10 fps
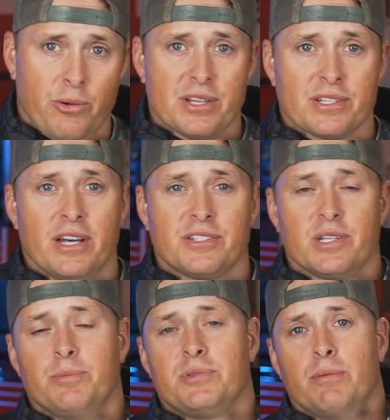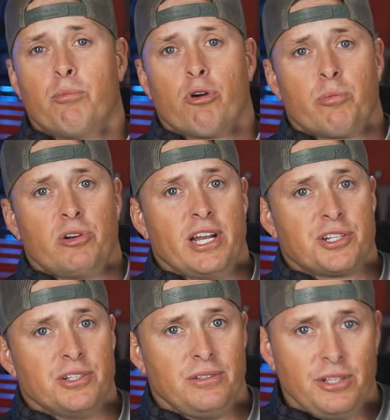US Customs and Border
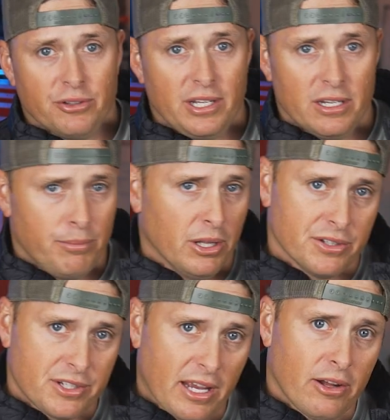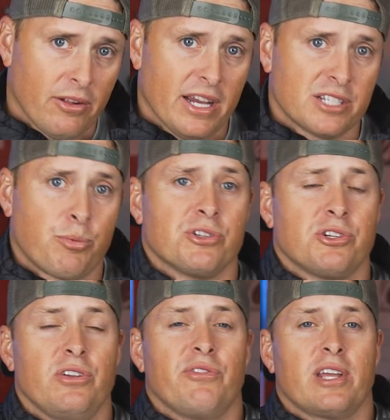Protection. You'll need a bill of sale, export
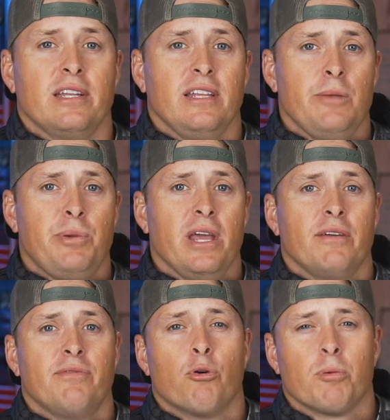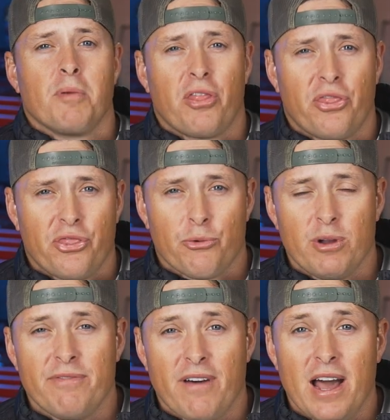certificate, EPA form
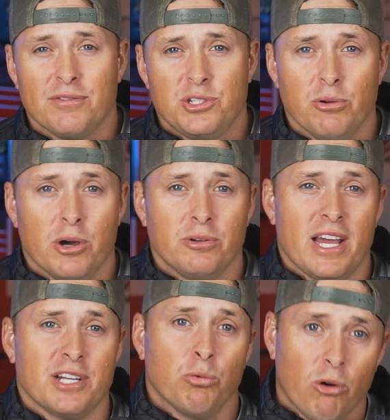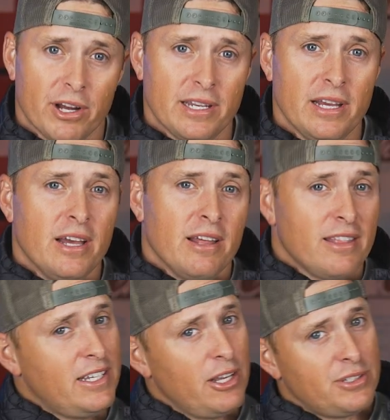3520-1,
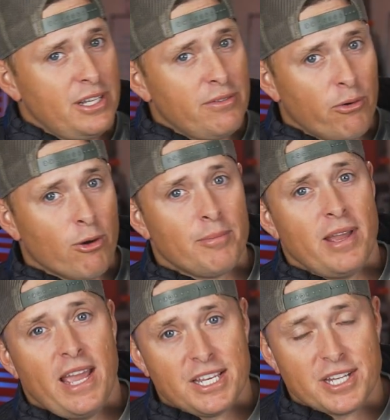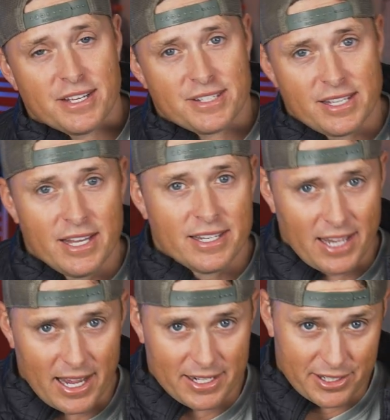the DOT form
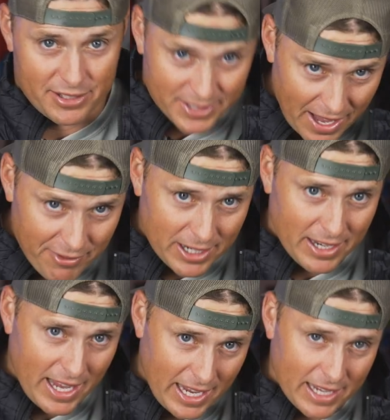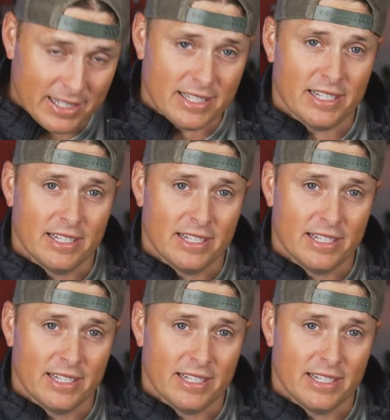HS-7, and